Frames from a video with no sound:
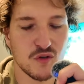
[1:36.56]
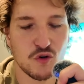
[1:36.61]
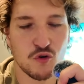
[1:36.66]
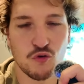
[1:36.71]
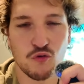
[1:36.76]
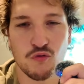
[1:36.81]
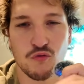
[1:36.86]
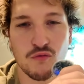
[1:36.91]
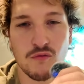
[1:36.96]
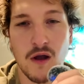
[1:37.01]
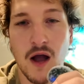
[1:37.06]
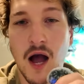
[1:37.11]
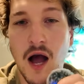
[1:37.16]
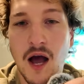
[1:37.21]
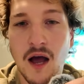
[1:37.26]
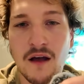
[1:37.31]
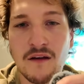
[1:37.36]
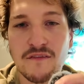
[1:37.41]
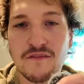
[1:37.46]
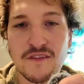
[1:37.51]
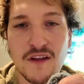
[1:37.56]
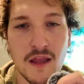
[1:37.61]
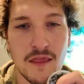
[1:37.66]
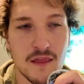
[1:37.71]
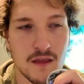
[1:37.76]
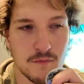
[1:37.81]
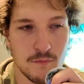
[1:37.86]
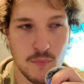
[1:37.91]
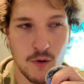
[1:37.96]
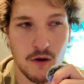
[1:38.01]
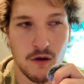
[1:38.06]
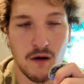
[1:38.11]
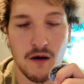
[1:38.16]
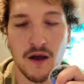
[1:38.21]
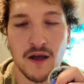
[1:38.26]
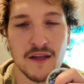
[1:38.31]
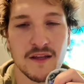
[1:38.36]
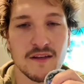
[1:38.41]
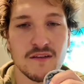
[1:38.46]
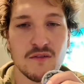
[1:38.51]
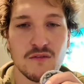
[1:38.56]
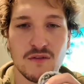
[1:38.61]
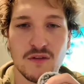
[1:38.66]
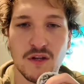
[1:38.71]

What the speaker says: craft, I think, behind,